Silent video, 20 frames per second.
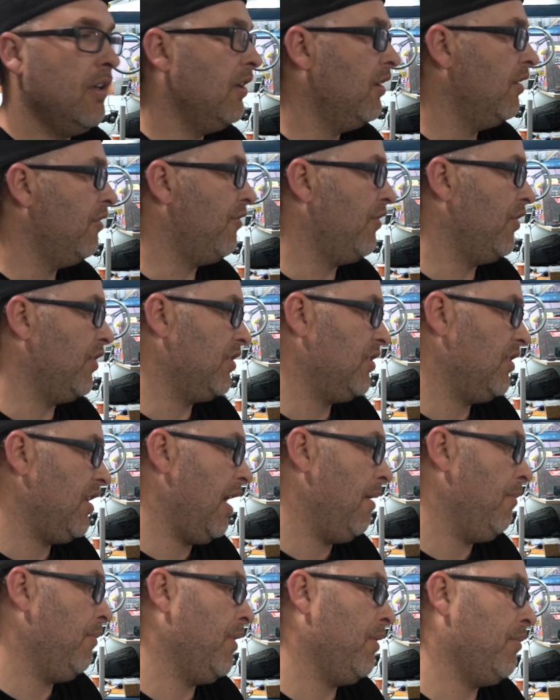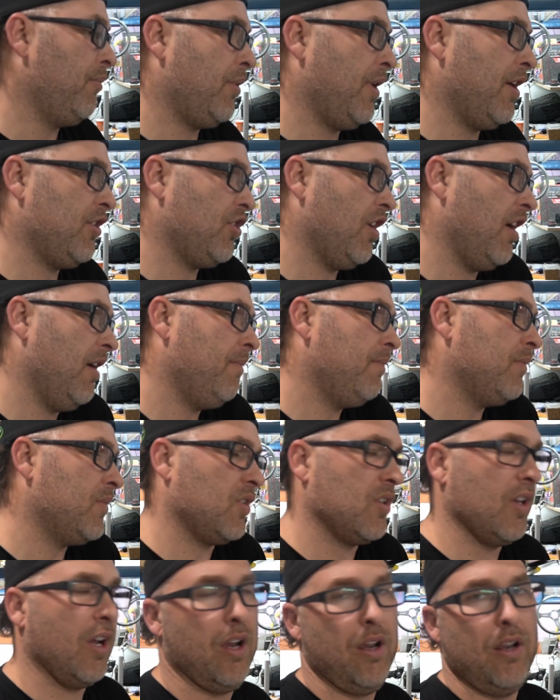for temp and pressure.
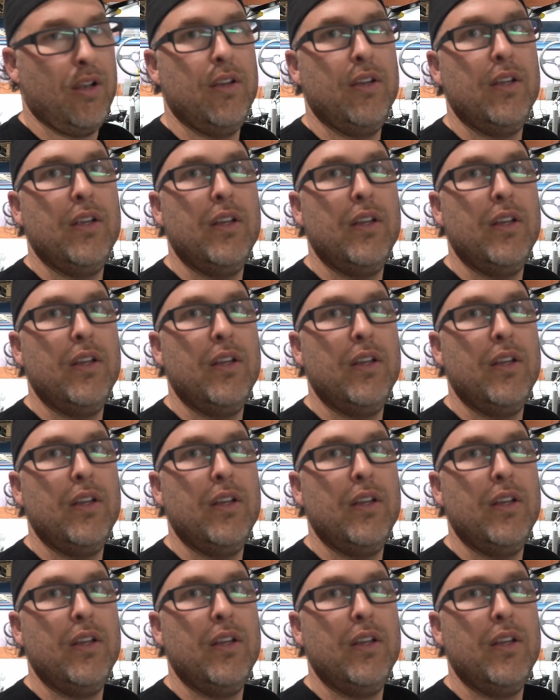So